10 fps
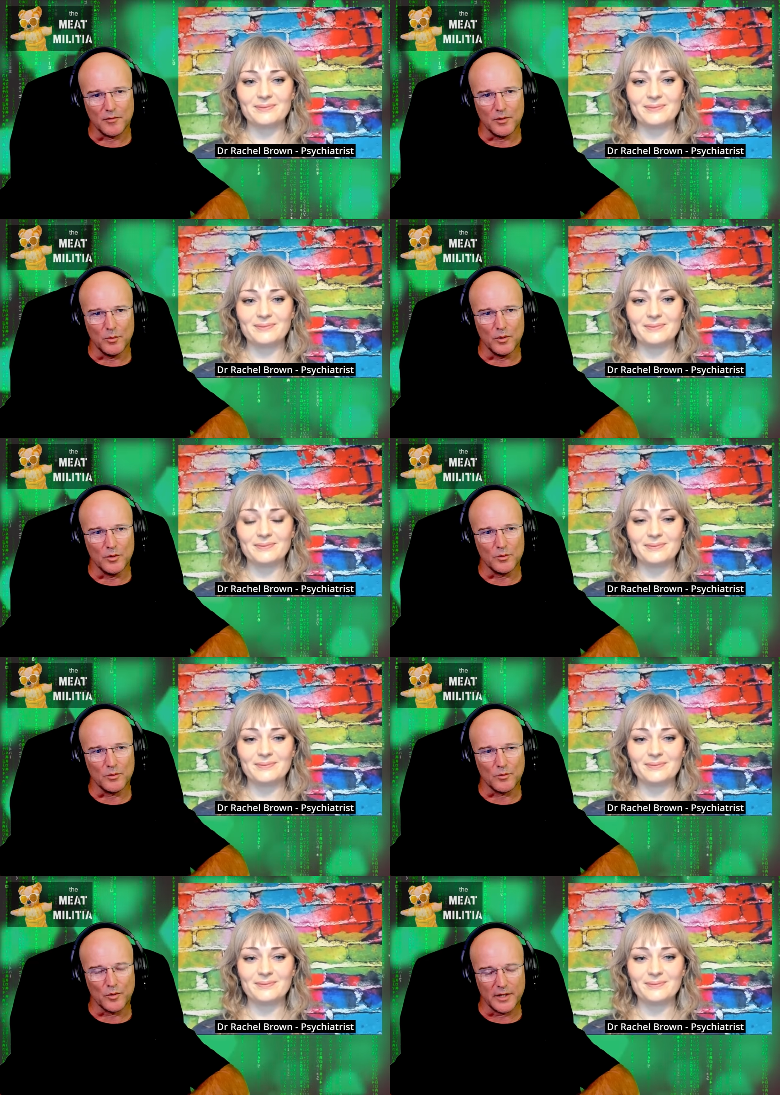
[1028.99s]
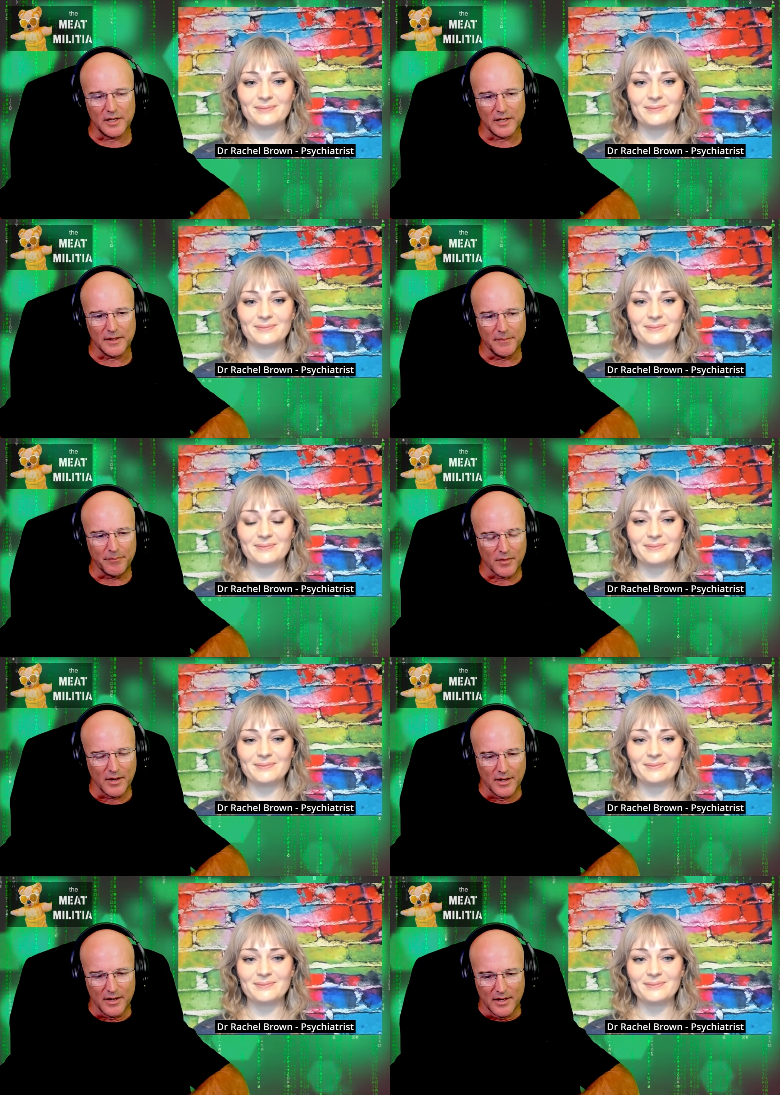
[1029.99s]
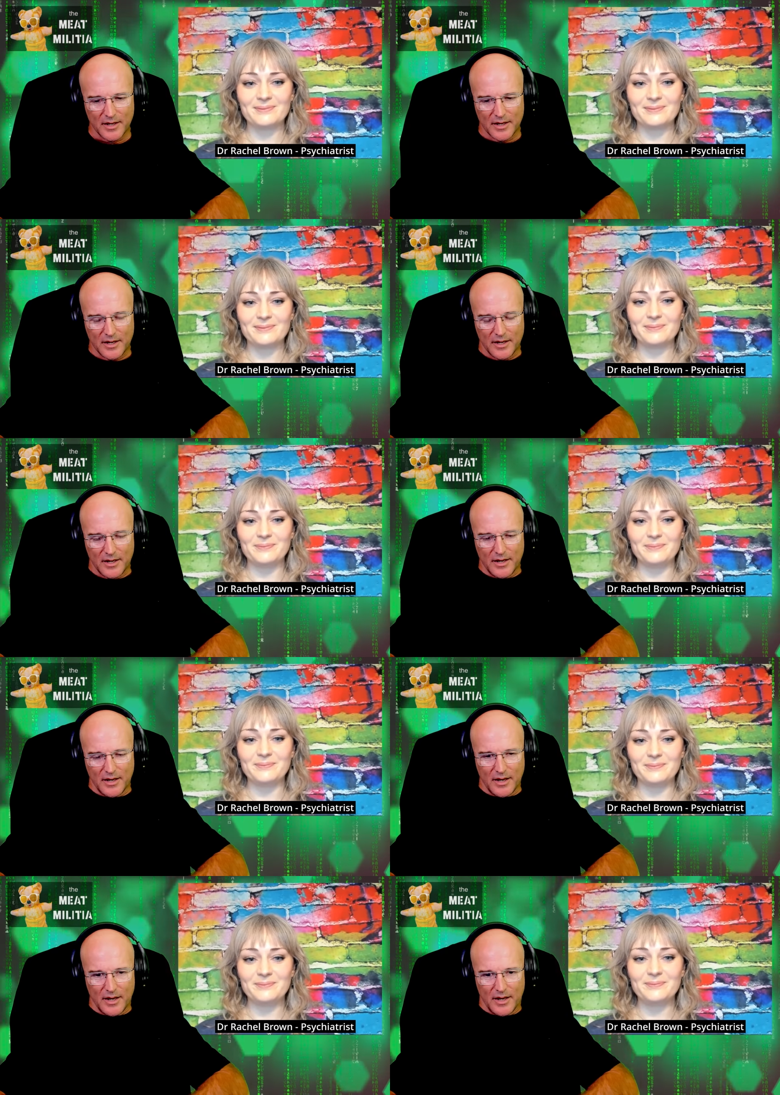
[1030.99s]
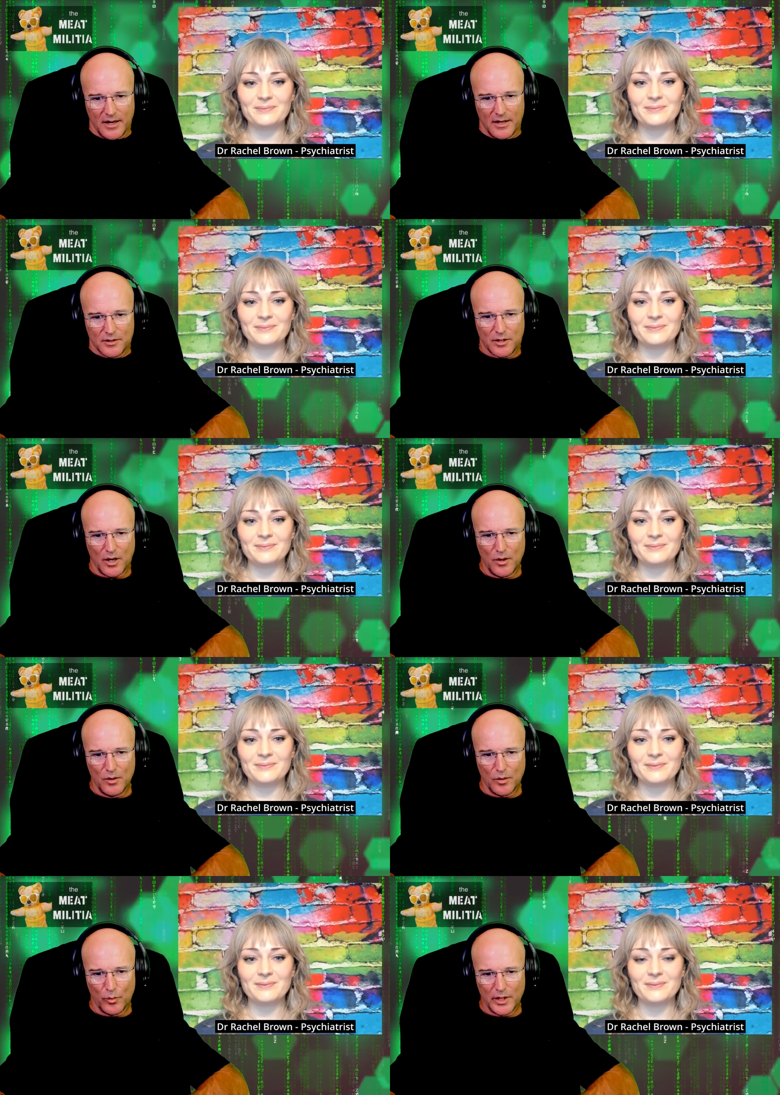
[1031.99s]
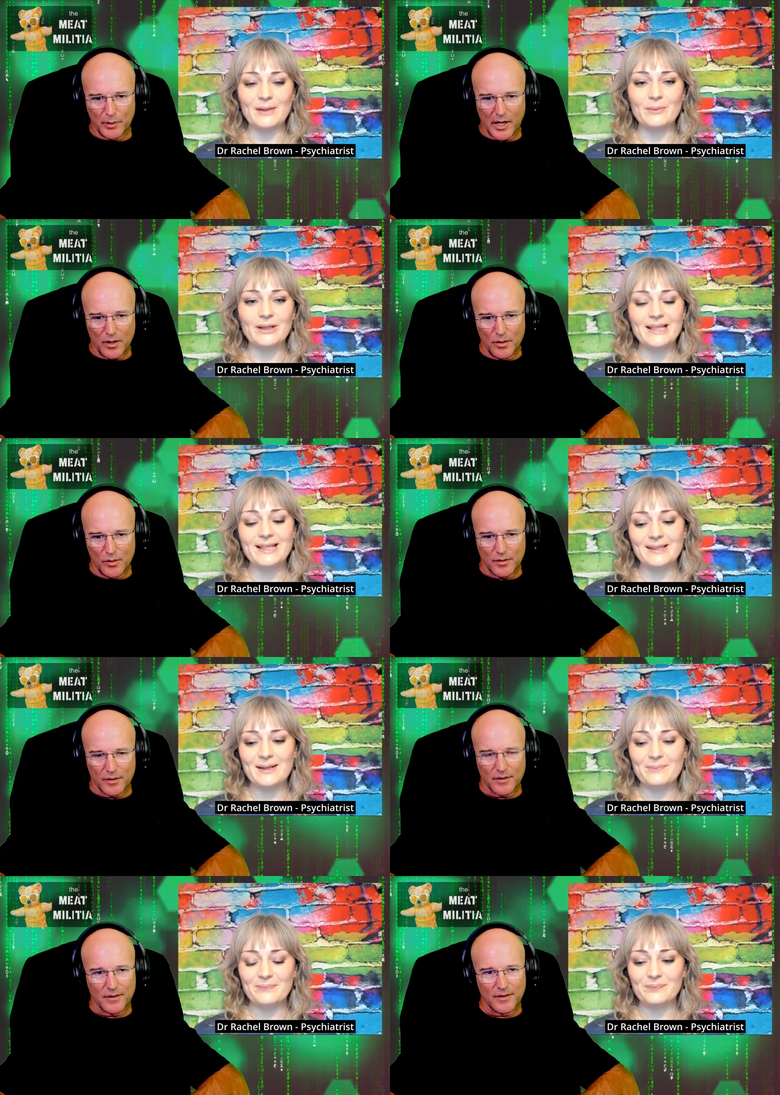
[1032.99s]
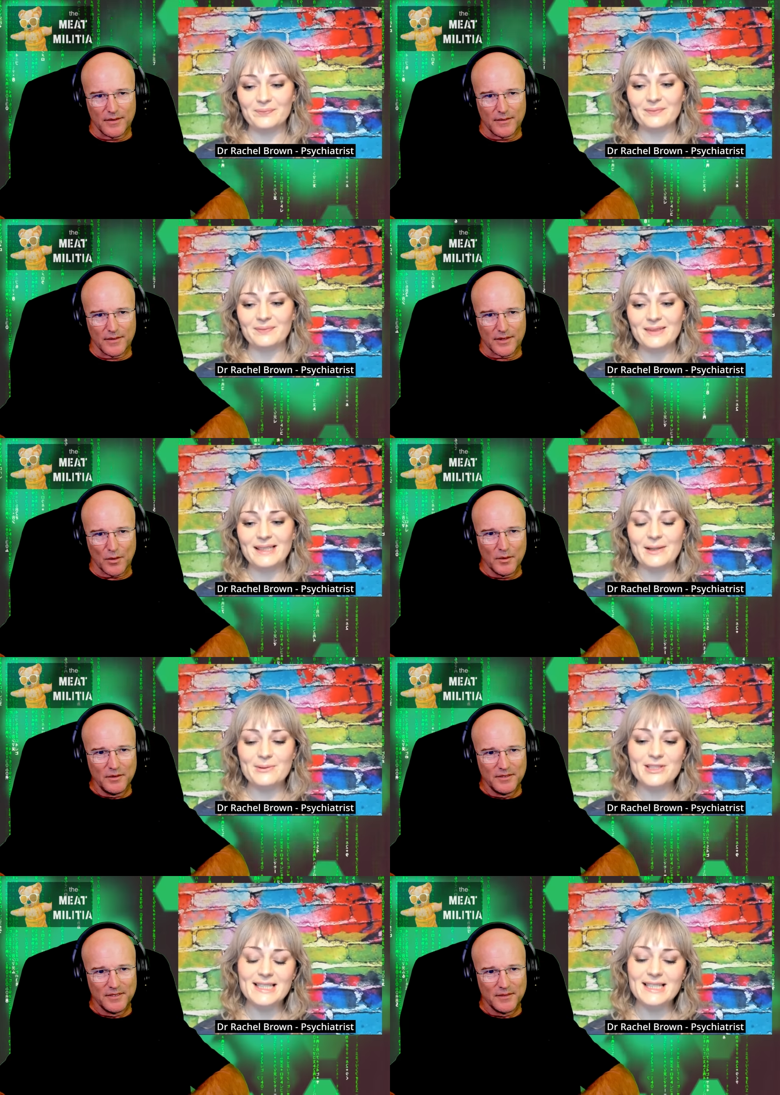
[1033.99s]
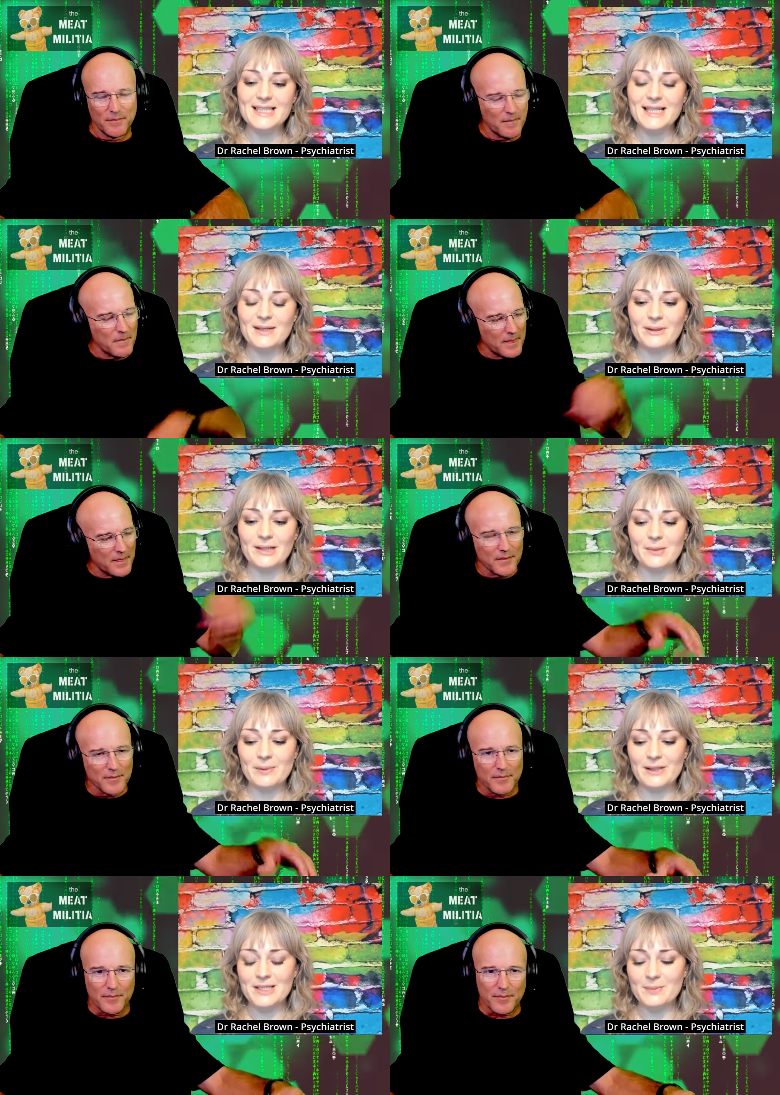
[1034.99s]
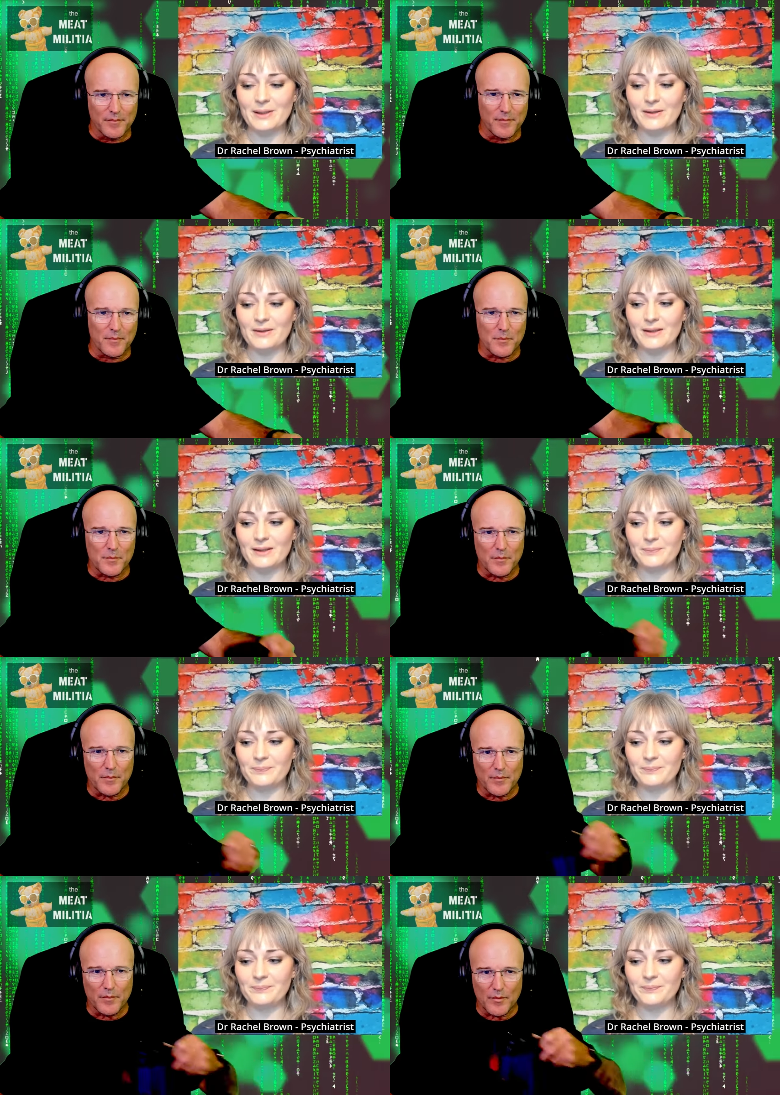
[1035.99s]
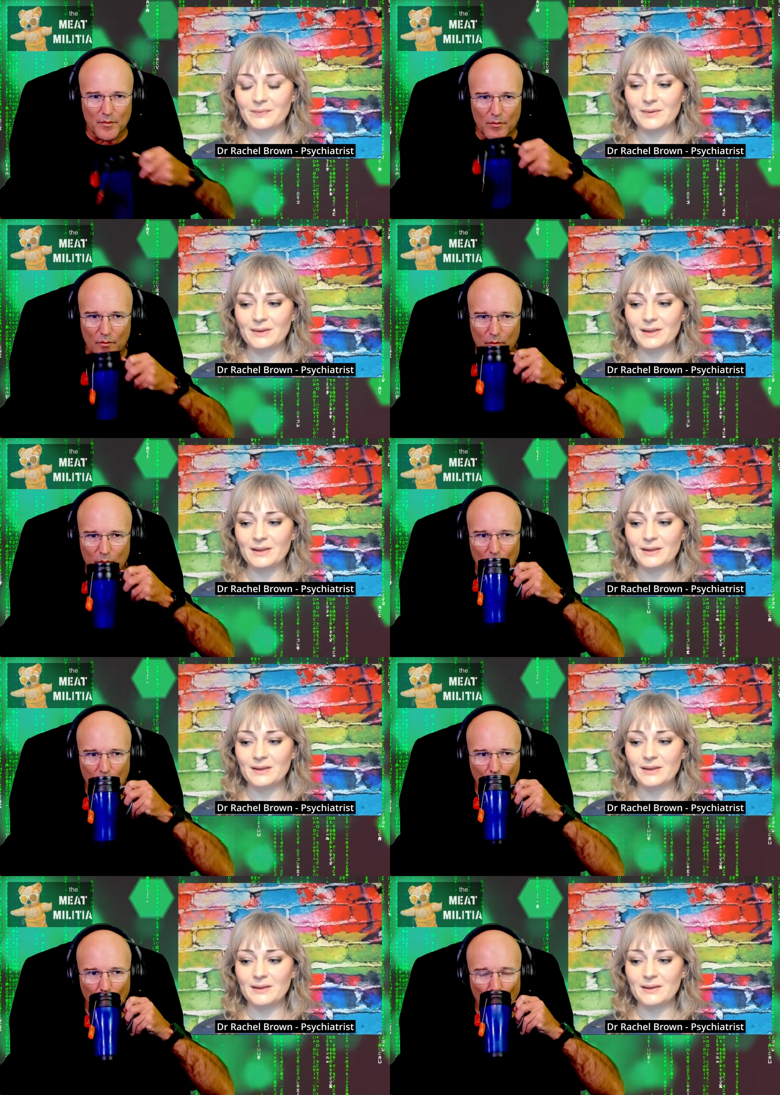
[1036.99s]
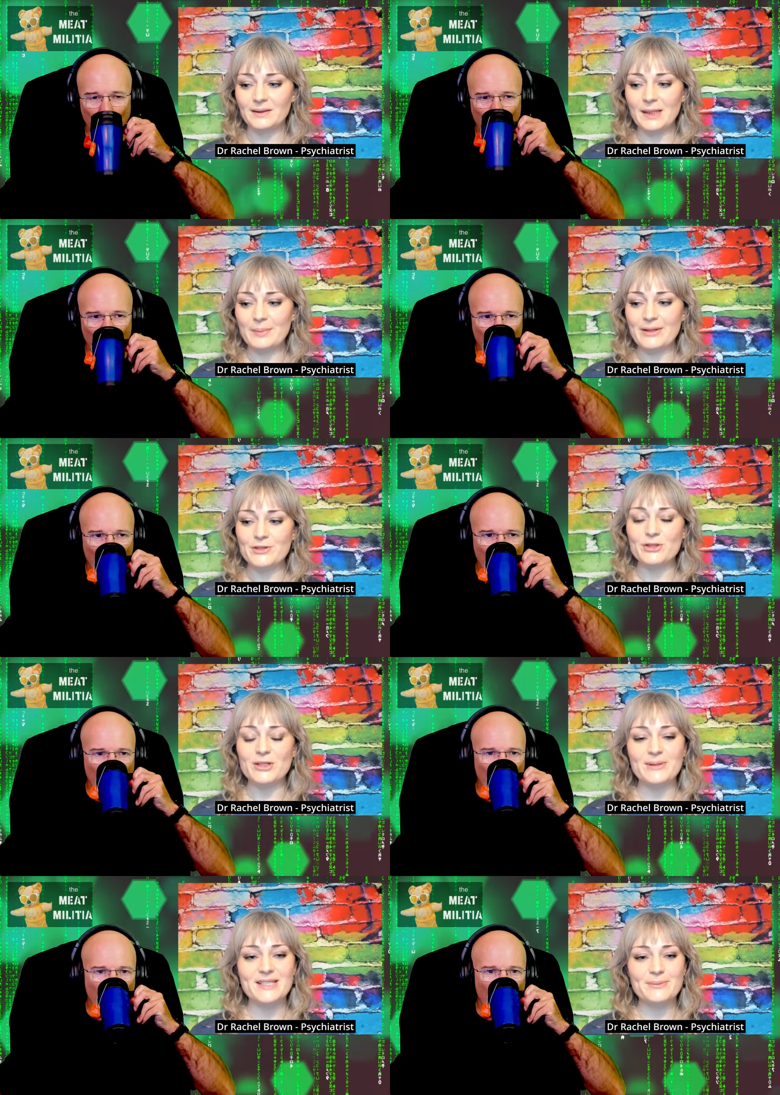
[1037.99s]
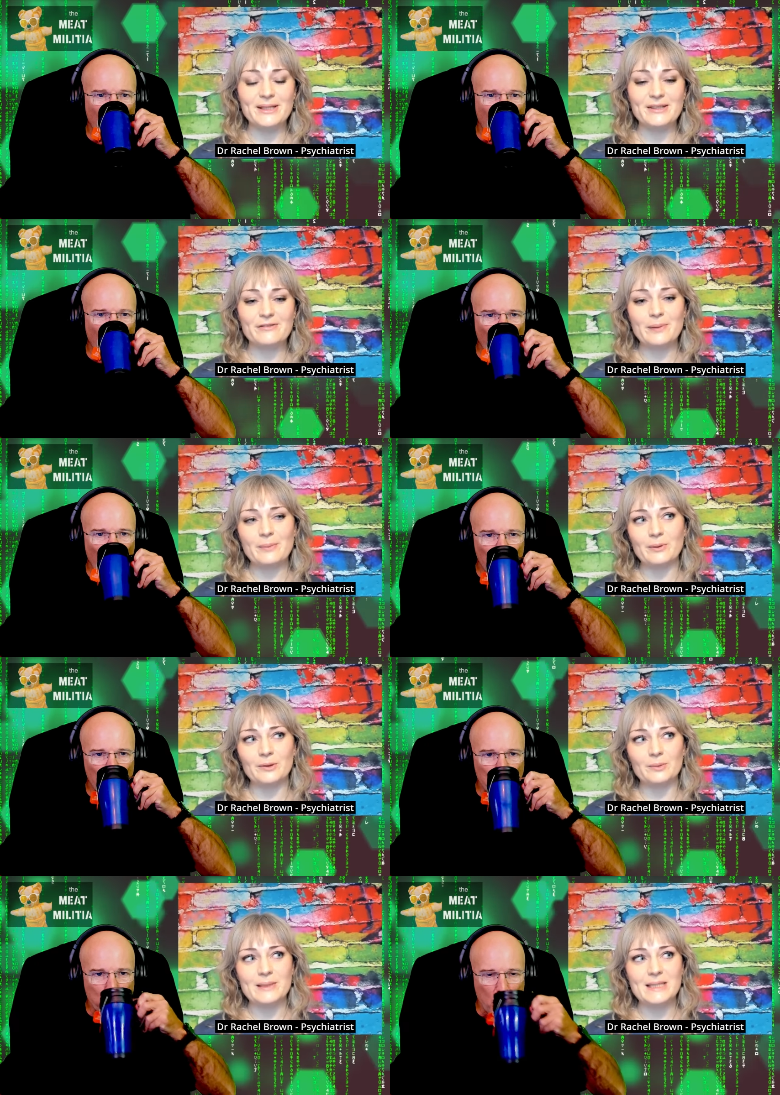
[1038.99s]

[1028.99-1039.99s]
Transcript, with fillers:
Speaker 1: the world, really. Mm -hmm. So where do we go? Worry, go on. Yeah, I was just
Speaker 2: going to say I worry a bit about um, about the treatments that we give people,